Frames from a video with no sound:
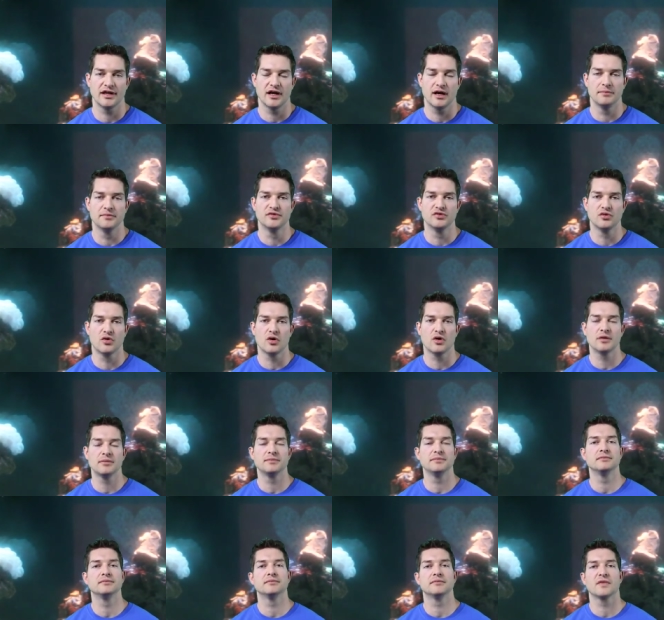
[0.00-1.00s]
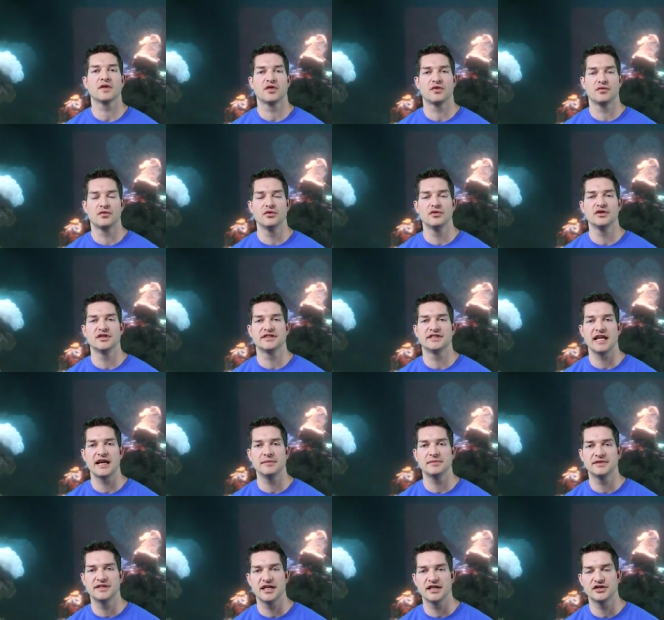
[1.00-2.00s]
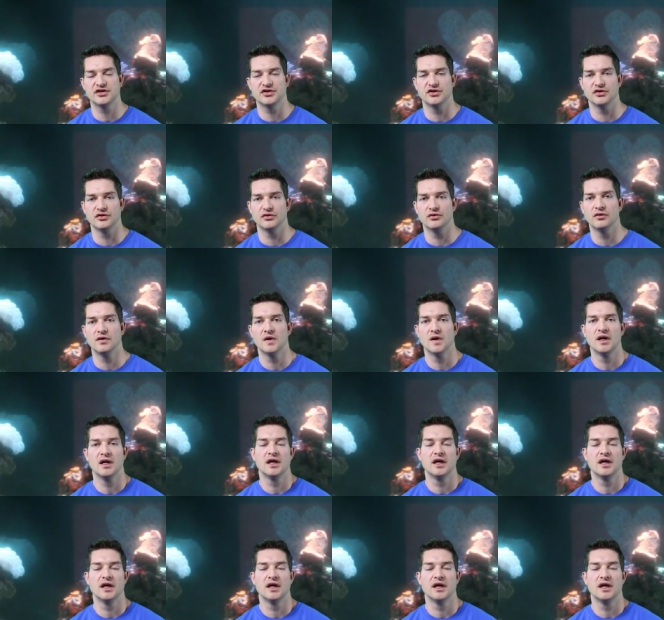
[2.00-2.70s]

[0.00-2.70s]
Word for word: absorb through the same tissue